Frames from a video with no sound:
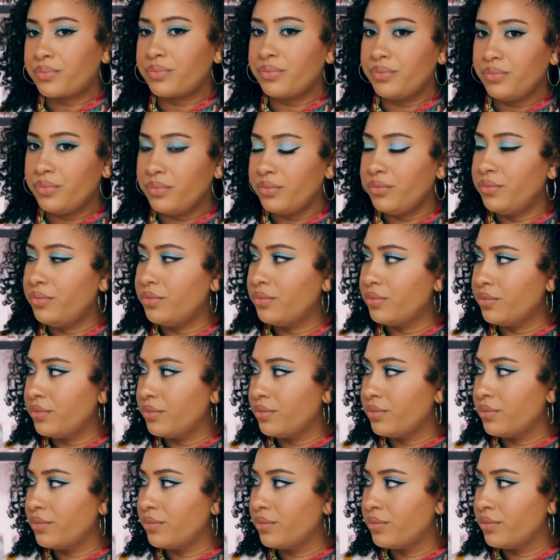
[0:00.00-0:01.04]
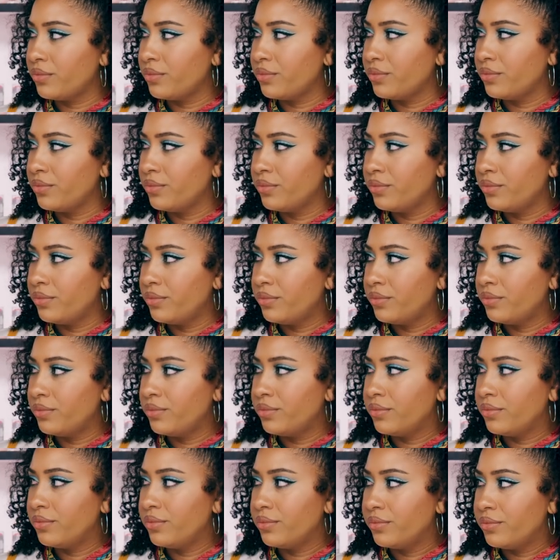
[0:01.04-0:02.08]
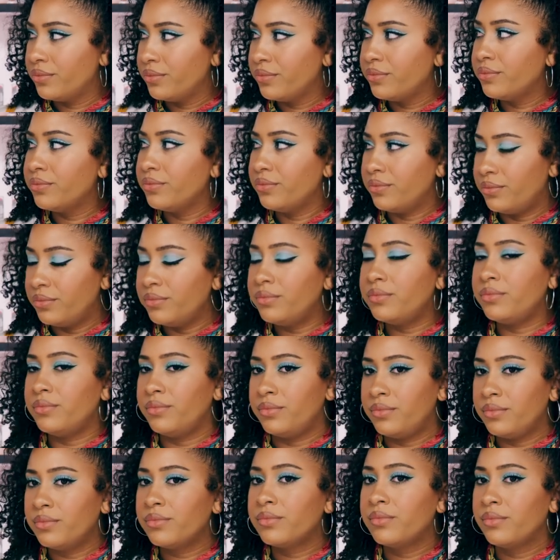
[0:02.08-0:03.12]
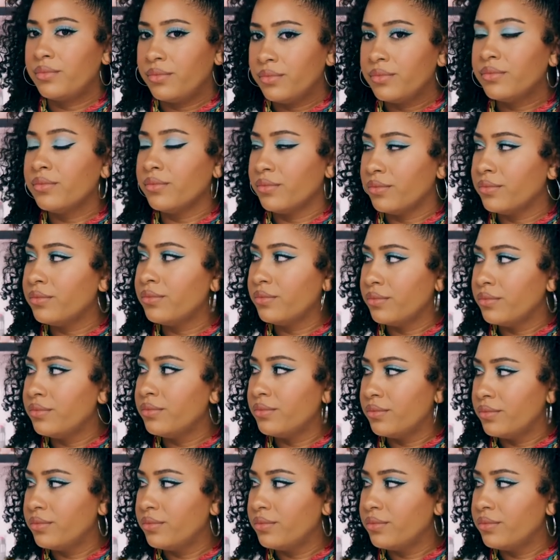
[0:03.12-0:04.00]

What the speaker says: No words are spoken by the person on screen.